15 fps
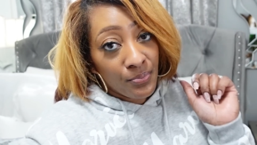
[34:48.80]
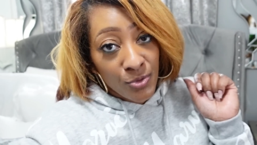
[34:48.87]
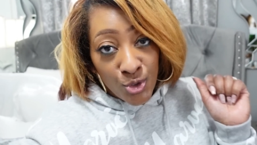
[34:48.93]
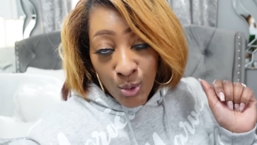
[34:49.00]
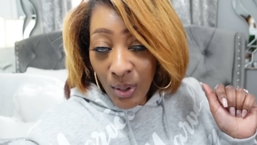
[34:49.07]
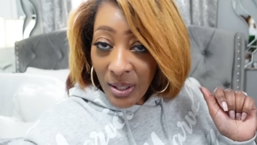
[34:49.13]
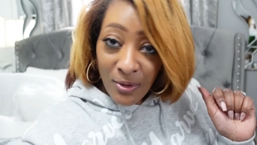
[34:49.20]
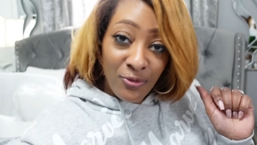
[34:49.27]

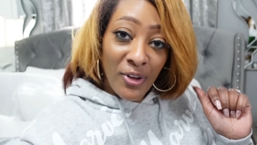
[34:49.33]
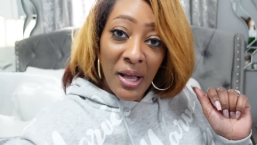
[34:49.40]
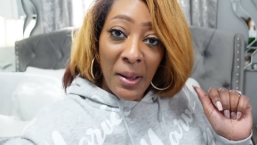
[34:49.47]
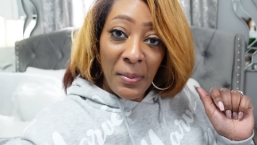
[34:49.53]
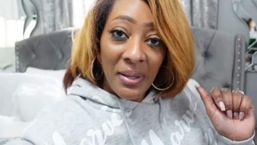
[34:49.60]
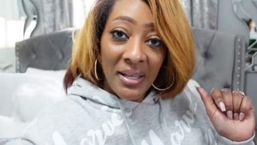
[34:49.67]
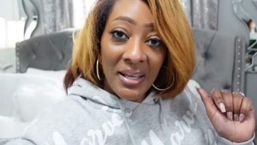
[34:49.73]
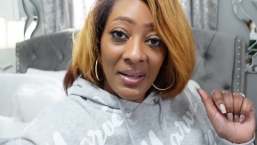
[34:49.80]
join a
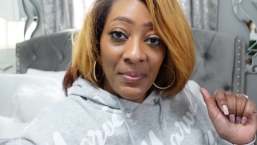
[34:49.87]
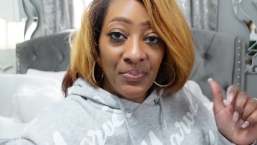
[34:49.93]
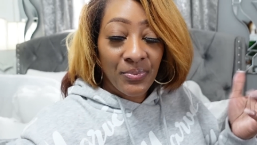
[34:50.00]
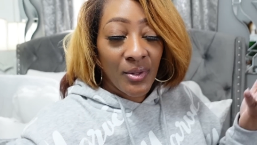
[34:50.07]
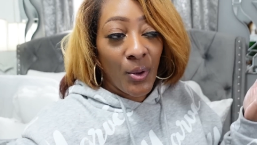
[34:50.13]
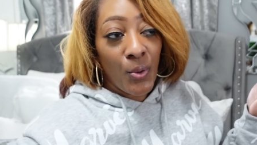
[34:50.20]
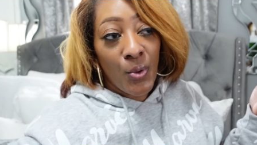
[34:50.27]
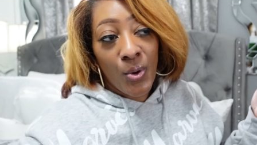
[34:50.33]
family
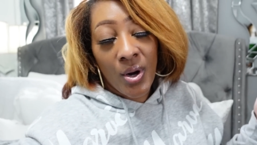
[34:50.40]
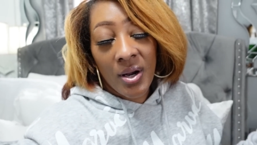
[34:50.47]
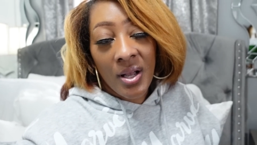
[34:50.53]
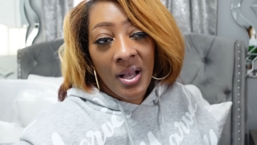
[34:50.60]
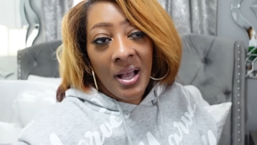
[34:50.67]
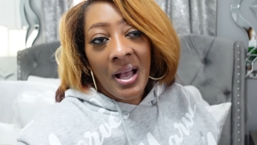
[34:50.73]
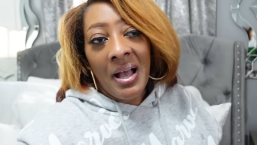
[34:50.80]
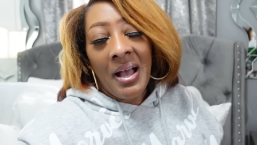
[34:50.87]
or
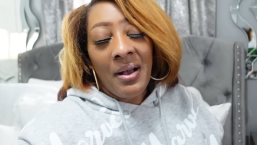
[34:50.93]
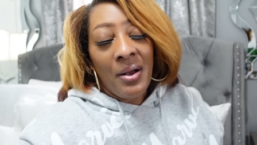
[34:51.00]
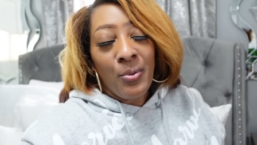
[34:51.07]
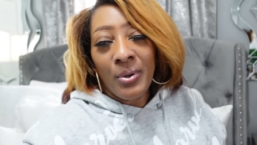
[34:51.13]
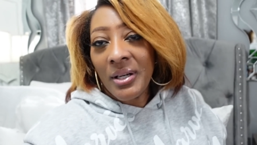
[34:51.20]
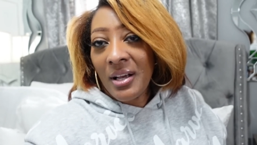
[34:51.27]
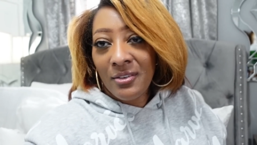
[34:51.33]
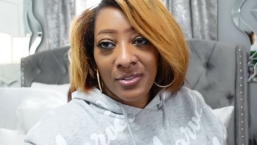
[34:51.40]

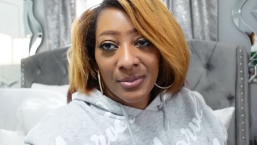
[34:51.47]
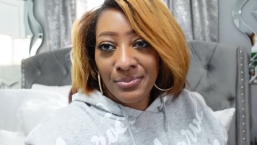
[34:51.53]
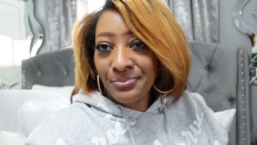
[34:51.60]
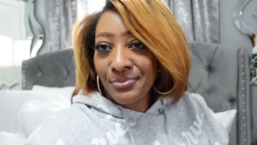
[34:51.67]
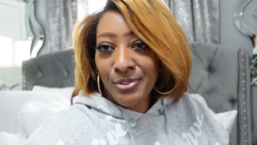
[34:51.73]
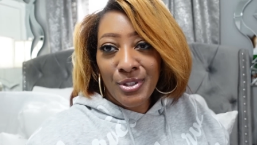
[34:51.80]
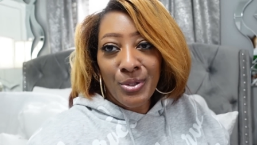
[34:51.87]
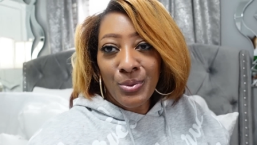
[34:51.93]
whatever
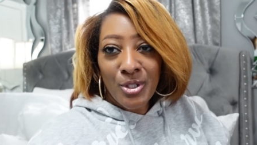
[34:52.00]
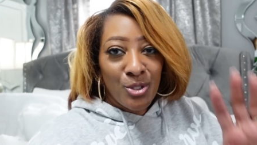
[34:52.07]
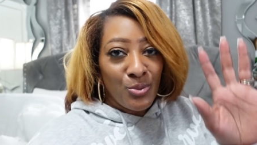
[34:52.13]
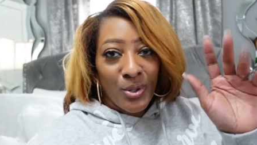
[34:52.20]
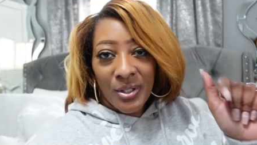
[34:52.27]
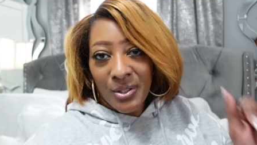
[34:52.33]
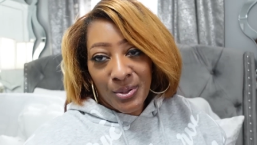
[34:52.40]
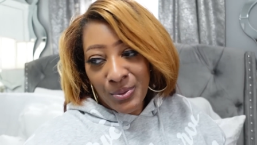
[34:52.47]
do what you
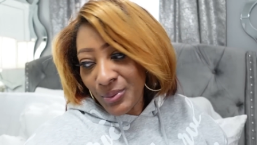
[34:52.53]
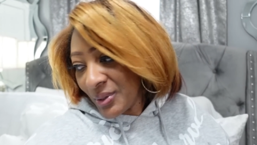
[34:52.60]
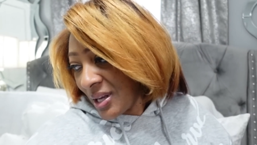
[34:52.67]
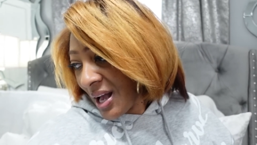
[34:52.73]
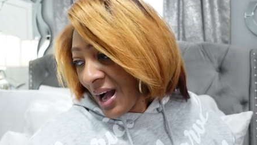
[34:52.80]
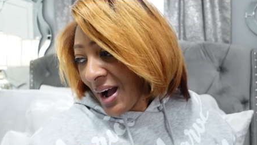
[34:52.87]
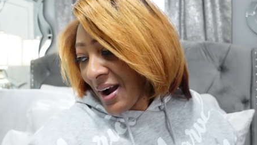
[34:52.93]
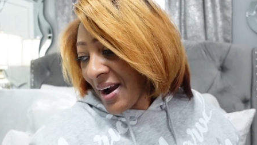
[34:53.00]
want to do
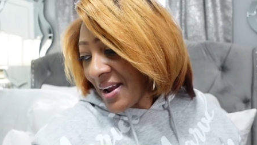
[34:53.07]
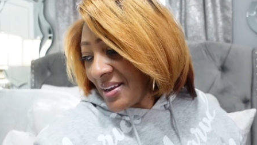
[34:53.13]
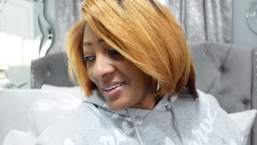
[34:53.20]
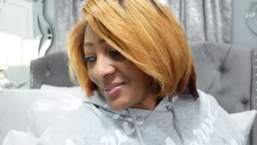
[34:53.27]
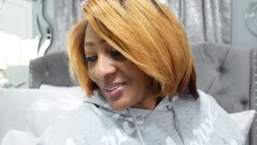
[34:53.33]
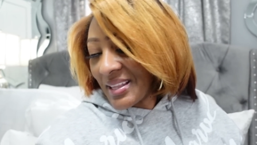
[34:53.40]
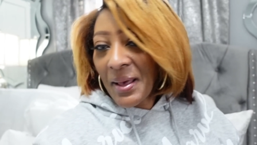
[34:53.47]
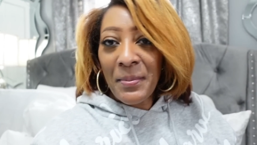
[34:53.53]
all right
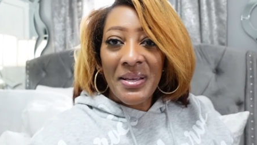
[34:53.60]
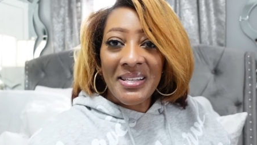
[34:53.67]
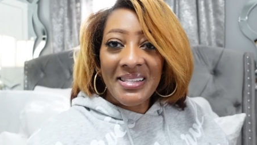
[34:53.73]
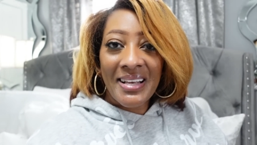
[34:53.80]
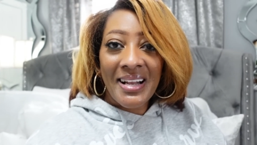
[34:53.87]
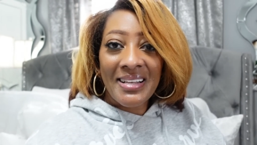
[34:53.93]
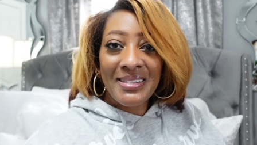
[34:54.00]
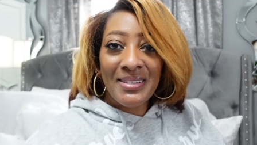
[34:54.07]
with that being
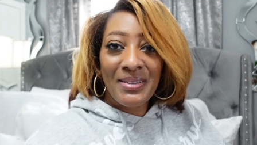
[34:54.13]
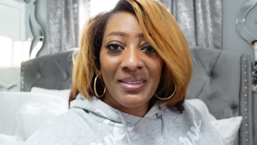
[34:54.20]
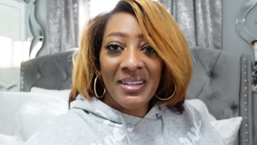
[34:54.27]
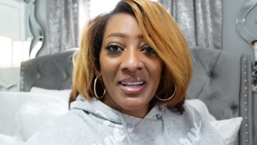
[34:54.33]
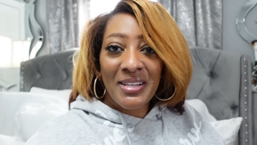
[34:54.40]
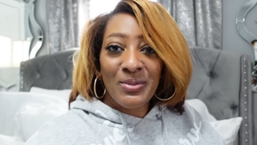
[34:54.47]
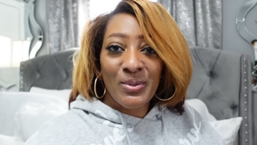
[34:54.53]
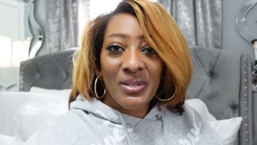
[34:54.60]
said i'll see you in the
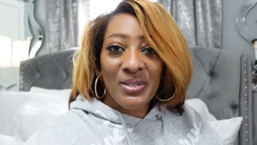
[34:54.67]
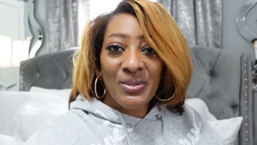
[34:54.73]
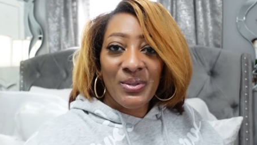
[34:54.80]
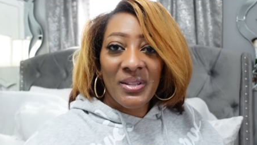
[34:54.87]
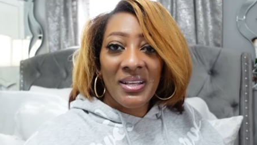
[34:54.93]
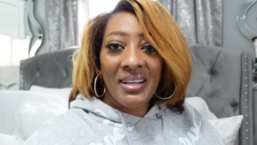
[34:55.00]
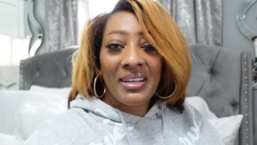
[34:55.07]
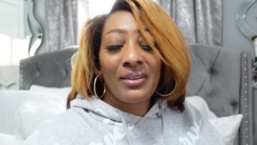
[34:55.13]
next one until
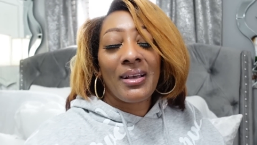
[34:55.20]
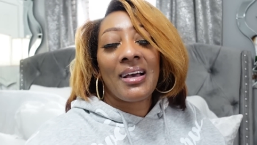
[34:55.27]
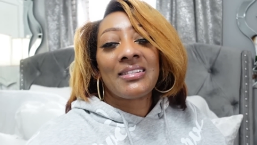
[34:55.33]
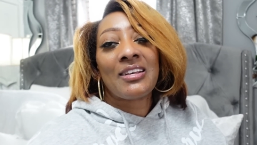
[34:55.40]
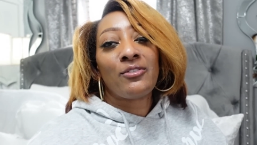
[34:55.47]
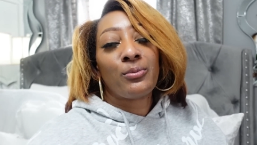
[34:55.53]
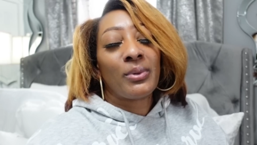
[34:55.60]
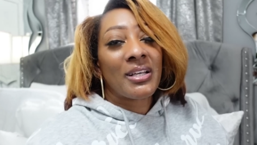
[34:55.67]
then you guys
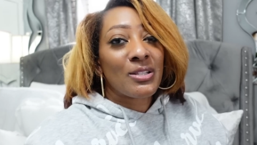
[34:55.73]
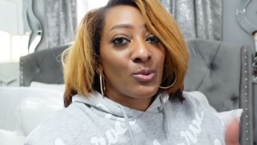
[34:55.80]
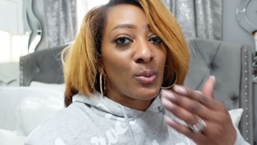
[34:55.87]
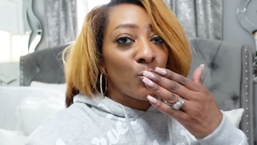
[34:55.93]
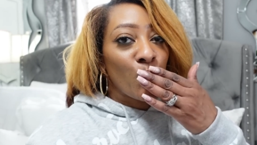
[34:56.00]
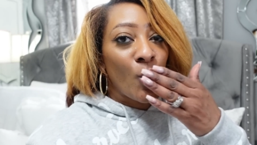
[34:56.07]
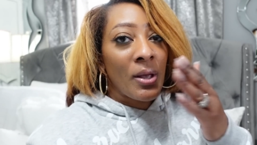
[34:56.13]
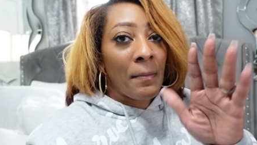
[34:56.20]
have a blessed one
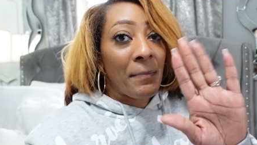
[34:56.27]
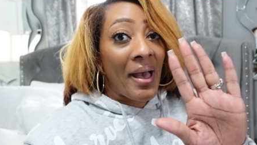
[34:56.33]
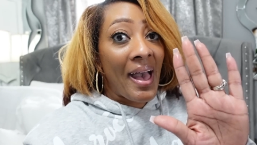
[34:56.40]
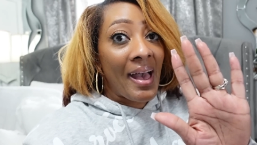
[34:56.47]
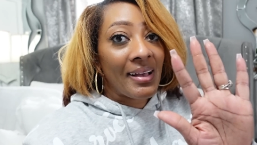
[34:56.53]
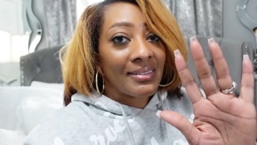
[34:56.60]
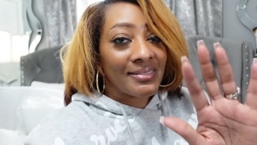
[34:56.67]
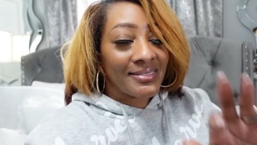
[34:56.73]

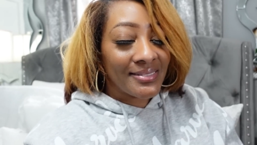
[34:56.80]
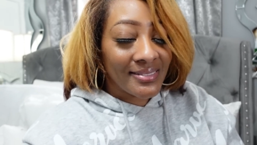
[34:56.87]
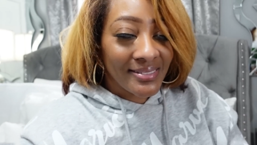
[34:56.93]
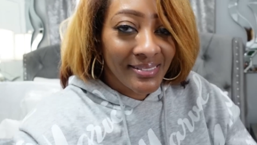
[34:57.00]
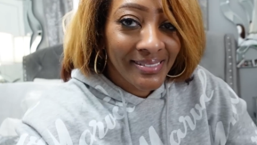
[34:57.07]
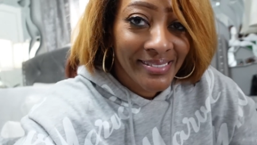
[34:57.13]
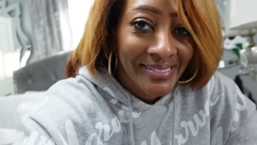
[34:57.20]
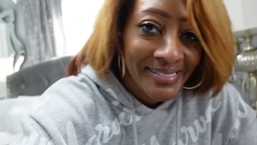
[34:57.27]

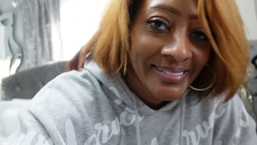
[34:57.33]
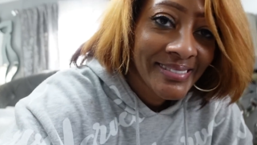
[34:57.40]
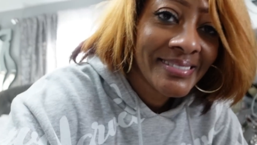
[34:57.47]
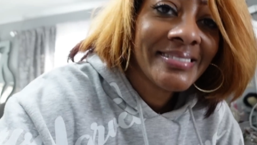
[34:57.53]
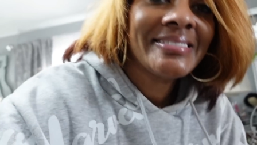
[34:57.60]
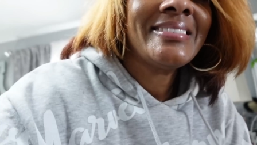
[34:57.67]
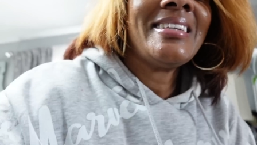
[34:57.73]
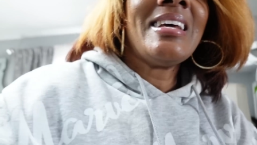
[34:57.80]
hey mom
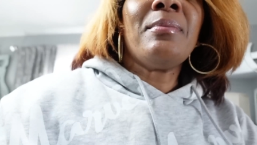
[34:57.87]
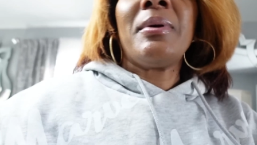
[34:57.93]
yeah